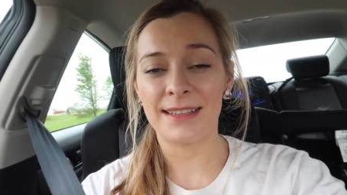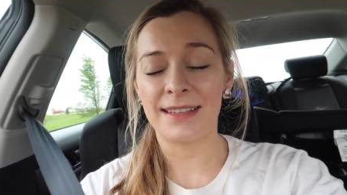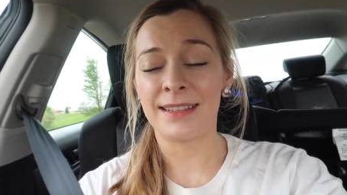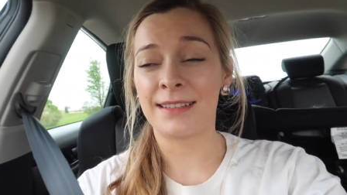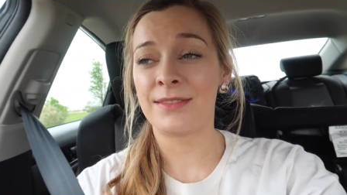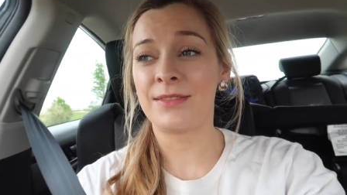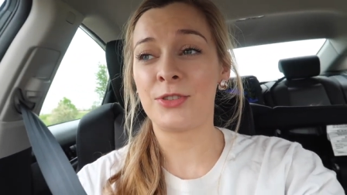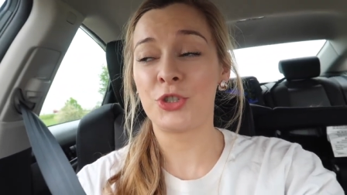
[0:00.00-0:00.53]

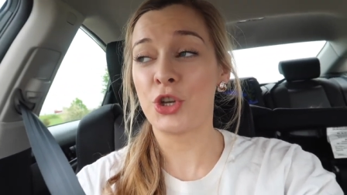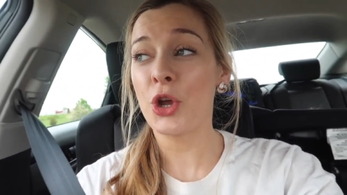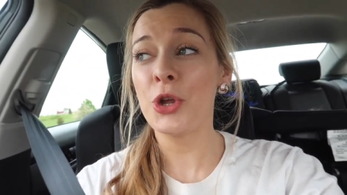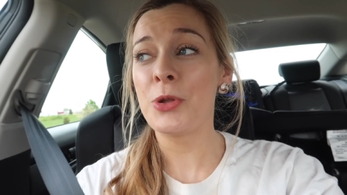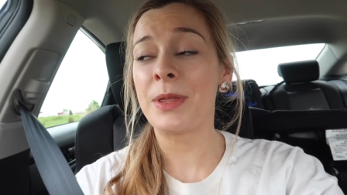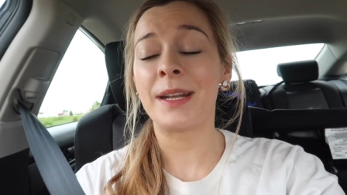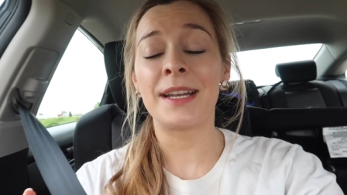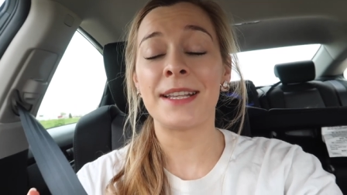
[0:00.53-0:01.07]
and show
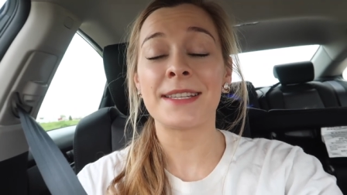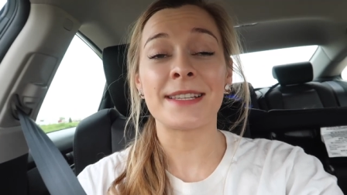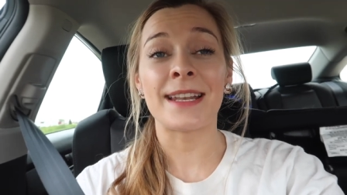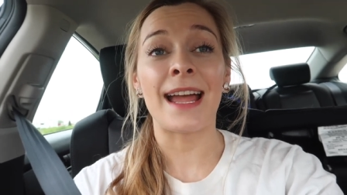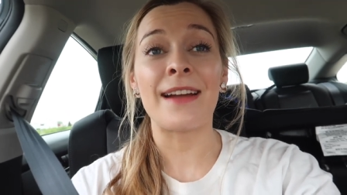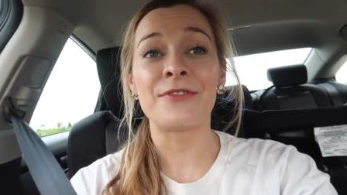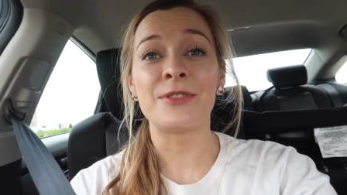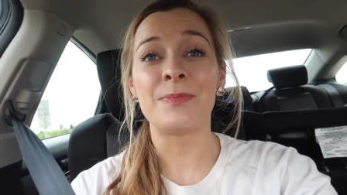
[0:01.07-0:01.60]
you that it doesn't
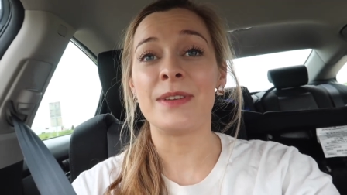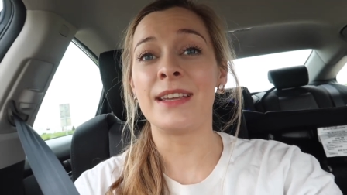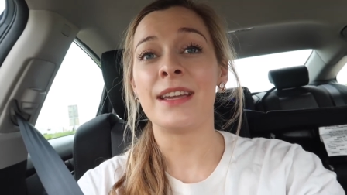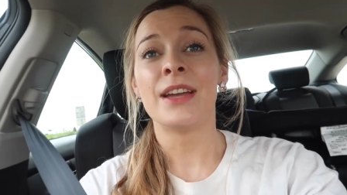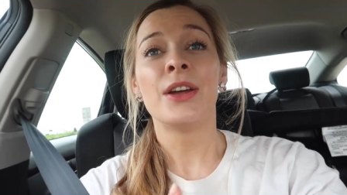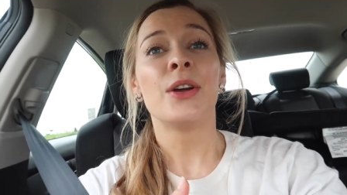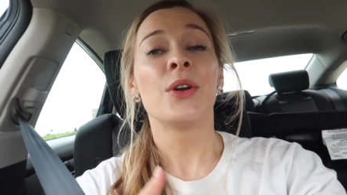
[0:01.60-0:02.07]
have to be